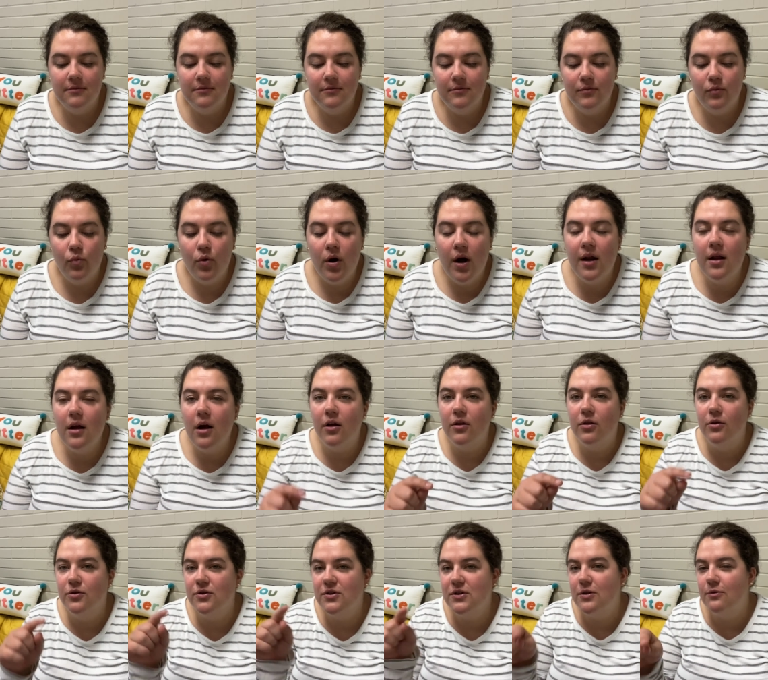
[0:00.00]
What are
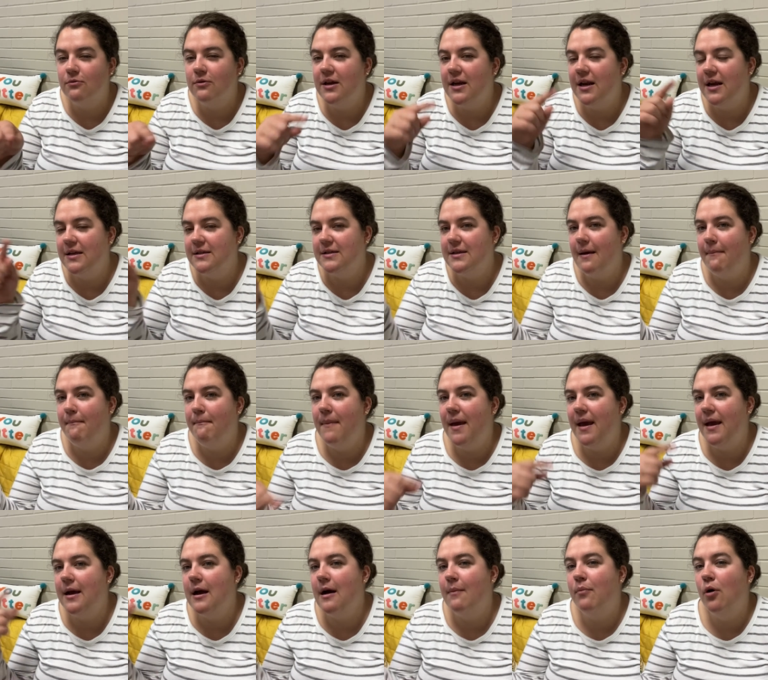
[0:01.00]
those 3 days that
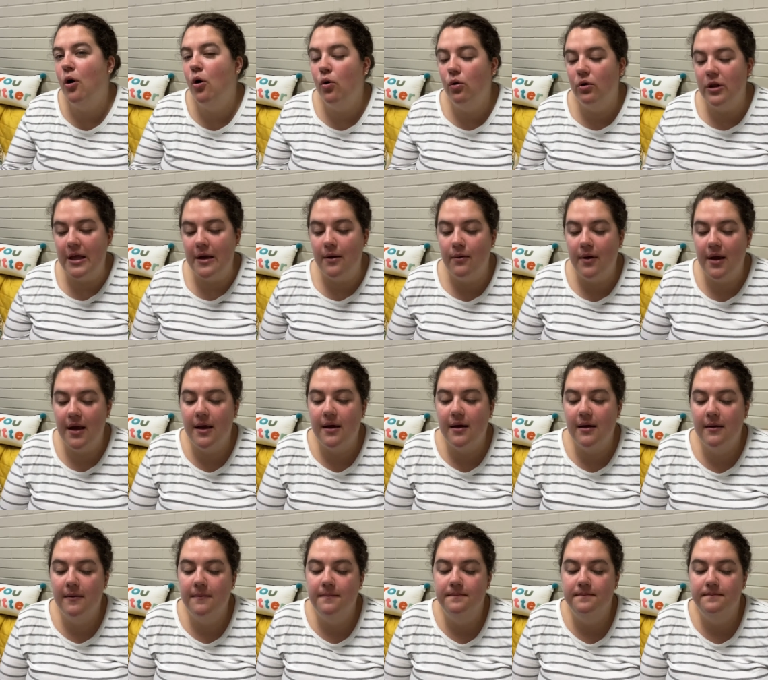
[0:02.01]
make up Holy Week?
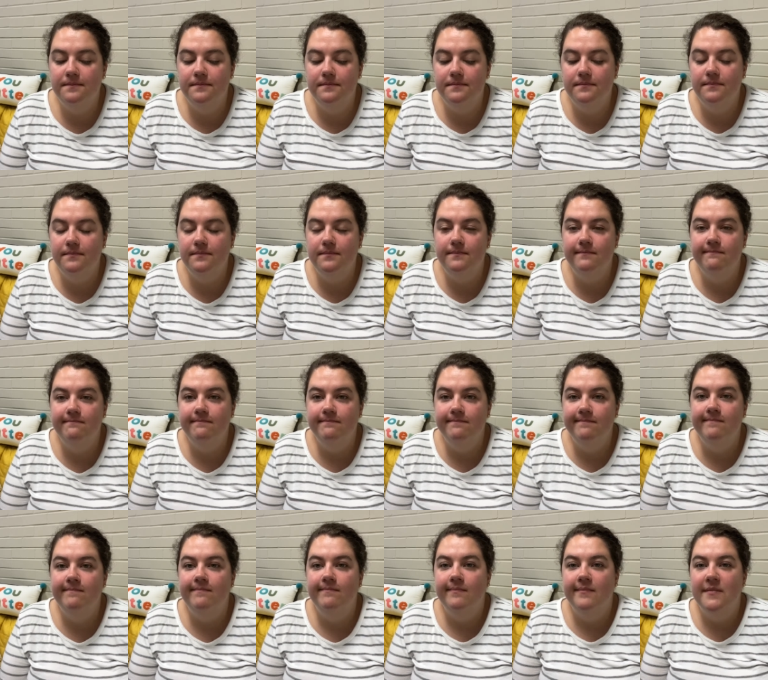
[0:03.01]

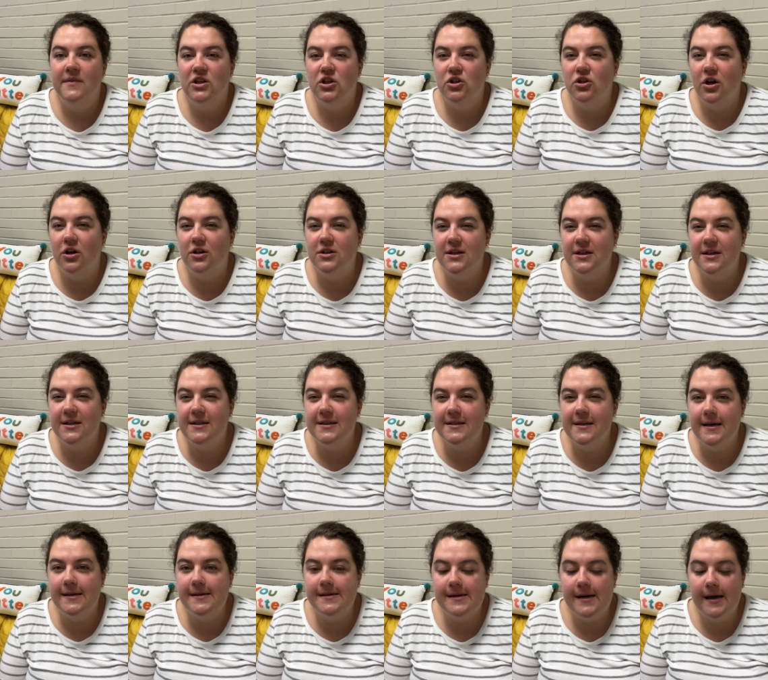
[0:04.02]
Starts on a
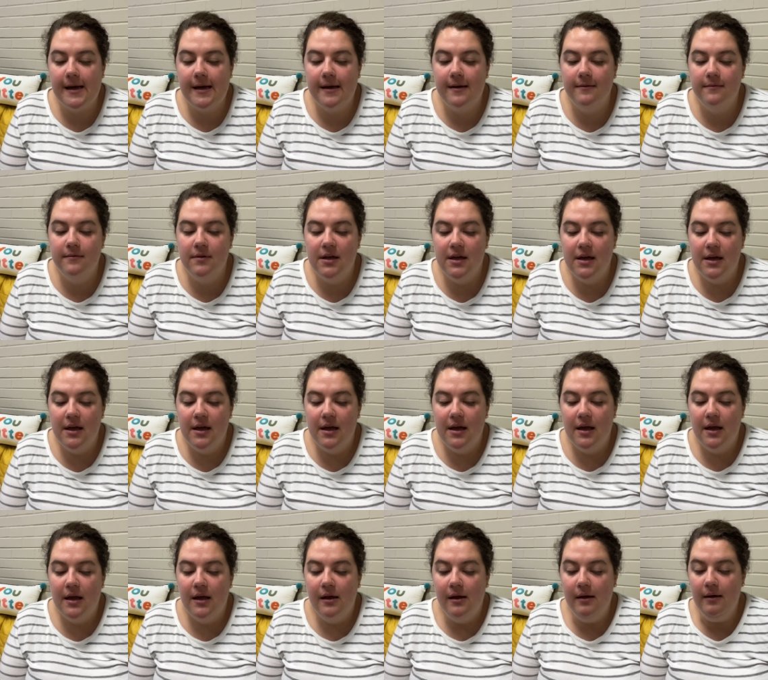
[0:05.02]
Sunday,
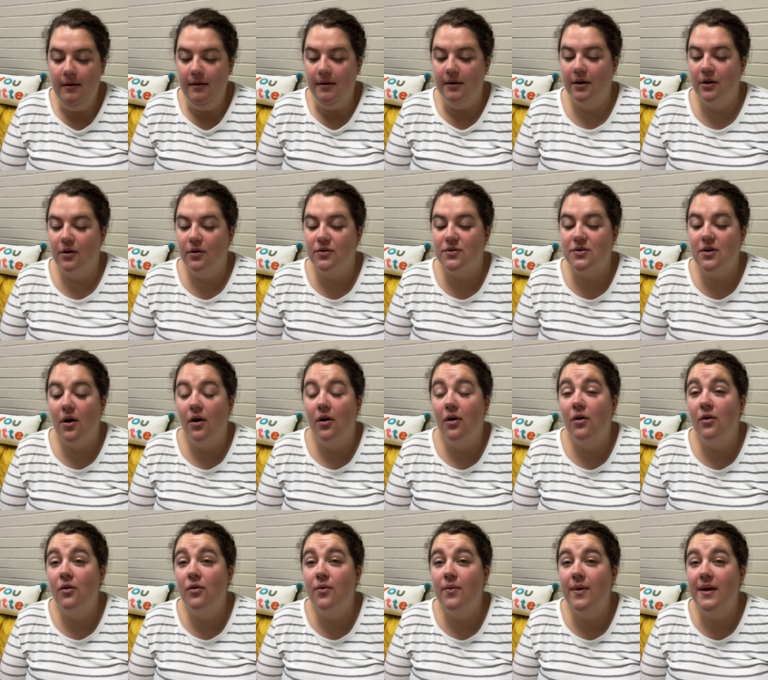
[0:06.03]
and it goes
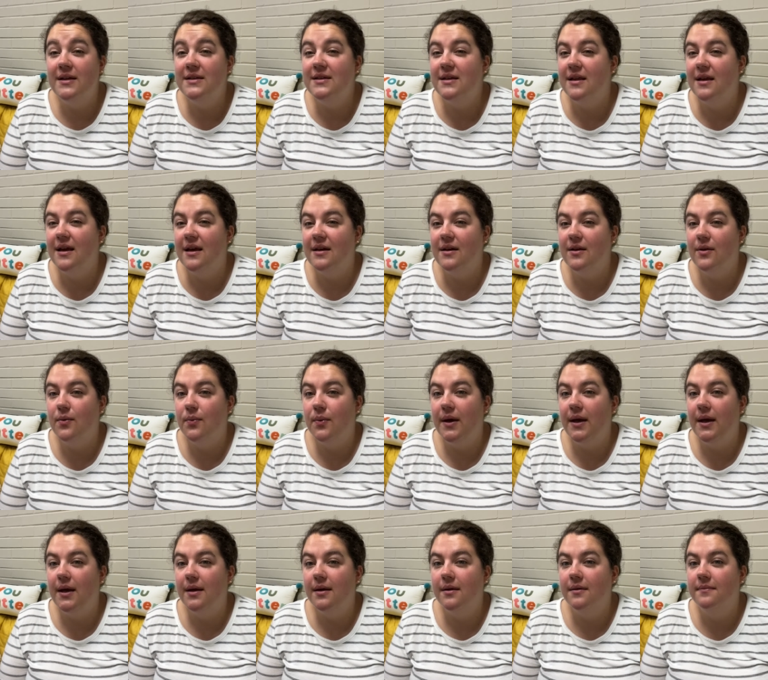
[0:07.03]
all the way to the end of the
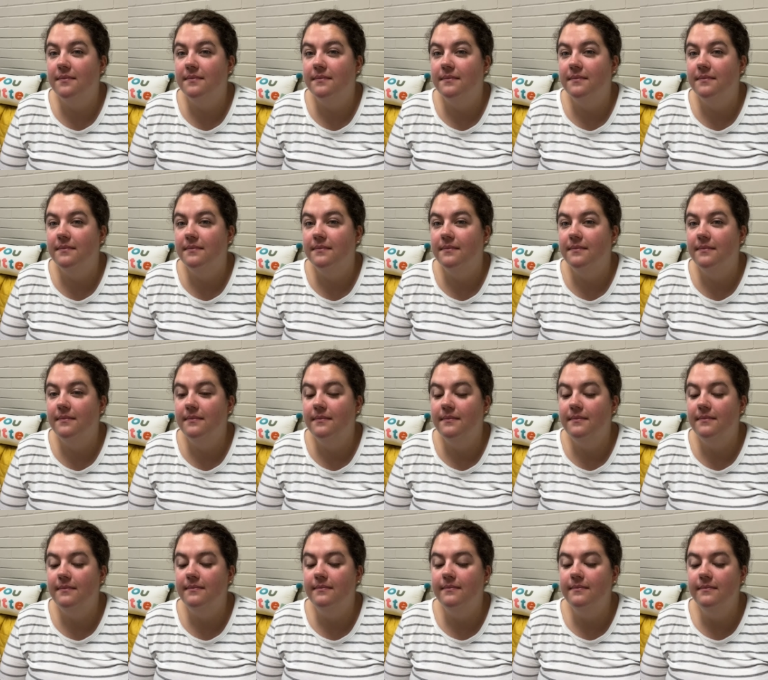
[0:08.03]
week.
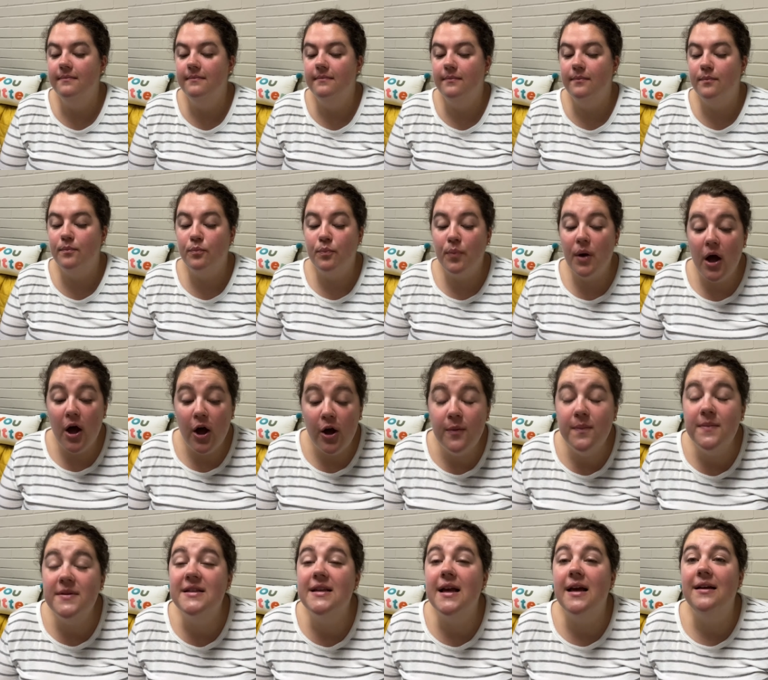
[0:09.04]
Palm
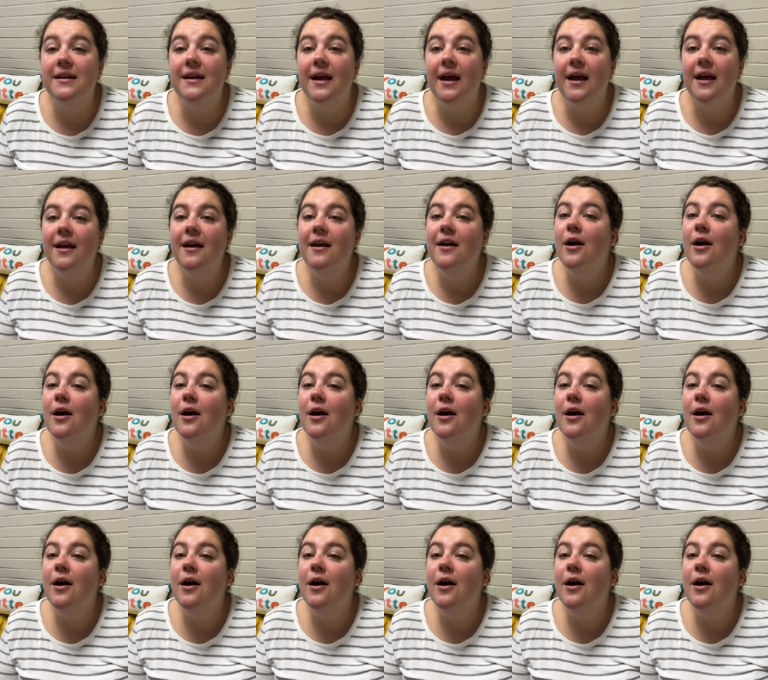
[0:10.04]
Sunday,